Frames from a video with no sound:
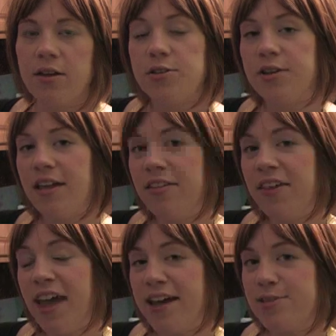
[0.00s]
So now that the
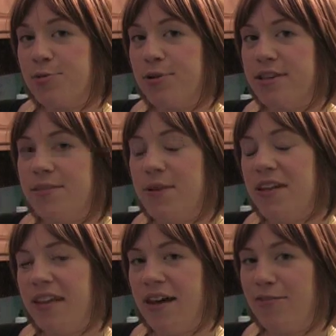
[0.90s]
casserole has been in
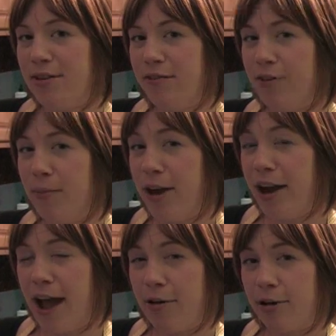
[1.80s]
the oven for about
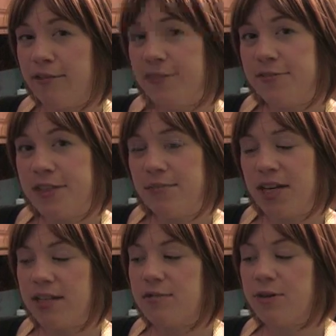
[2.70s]
1 hour and 15
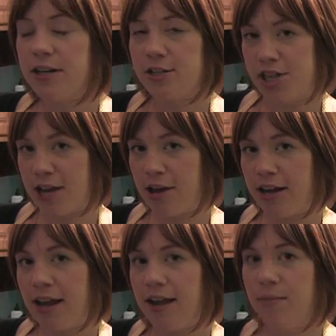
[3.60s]
minutes, we're going to check on
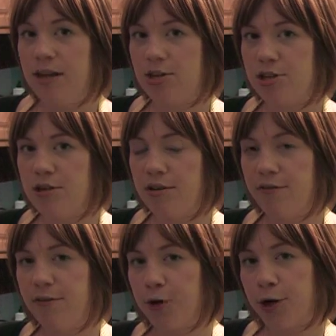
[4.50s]
it and make sure that a
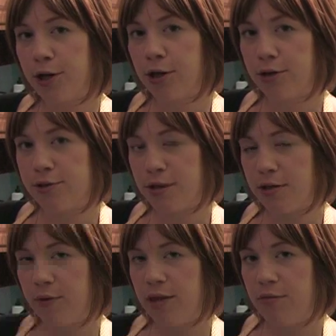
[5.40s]
fork goes all
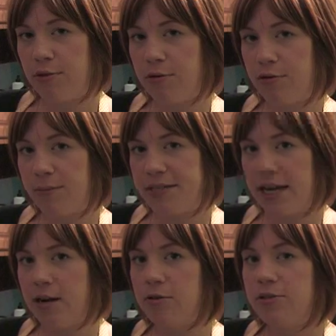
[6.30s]
the way through the
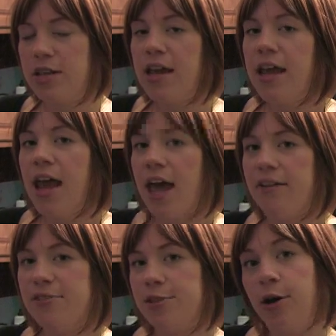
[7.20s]
potatoes. And
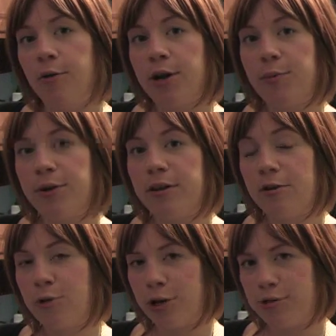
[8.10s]
if so, we're going to put a little
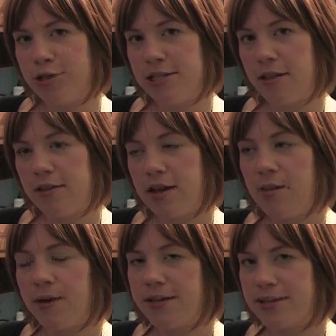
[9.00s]
more goat cheese on the
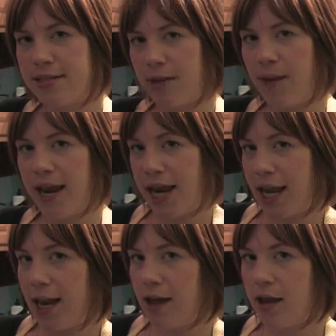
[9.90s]
top and stick it back
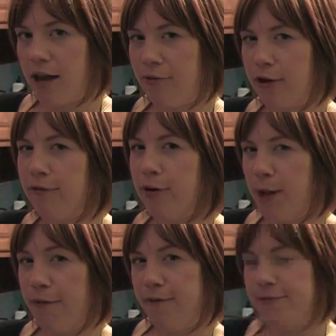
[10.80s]
in uncovered for
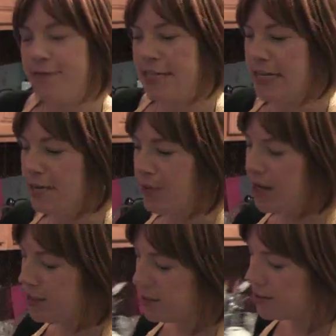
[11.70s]
about 15
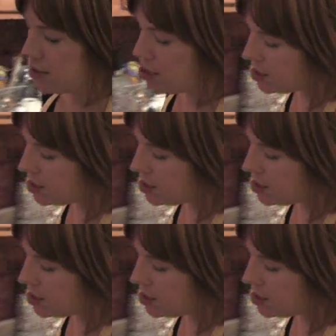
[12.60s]
minutes.